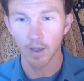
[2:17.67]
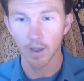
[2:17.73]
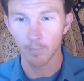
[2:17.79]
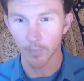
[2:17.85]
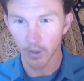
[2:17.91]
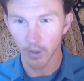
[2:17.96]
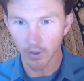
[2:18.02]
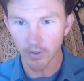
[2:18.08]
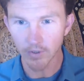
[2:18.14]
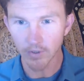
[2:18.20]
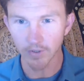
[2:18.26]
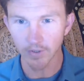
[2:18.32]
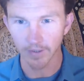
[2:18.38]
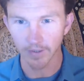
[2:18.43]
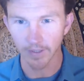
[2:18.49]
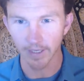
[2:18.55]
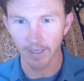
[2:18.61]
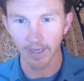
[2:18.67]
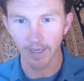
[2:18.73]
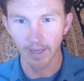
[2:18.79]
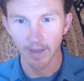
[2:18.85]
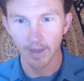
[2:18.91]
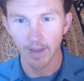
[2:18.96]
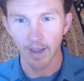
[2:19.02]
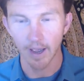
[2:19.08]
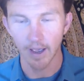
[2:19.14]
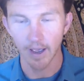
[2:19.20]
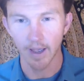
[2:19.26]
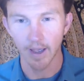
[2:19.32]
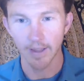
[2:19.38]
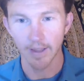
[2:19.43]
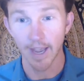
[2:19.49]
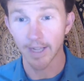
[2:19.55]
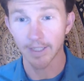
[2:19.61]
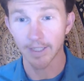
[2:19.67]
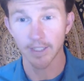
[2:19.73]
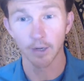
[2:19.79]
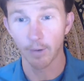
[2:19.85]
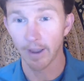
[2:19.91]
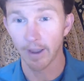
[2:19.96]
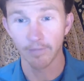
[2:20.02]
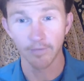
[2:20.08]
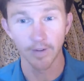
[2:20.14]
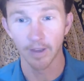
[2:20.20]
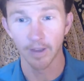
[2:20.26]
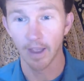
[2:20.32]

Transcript: personally, that's how I feel.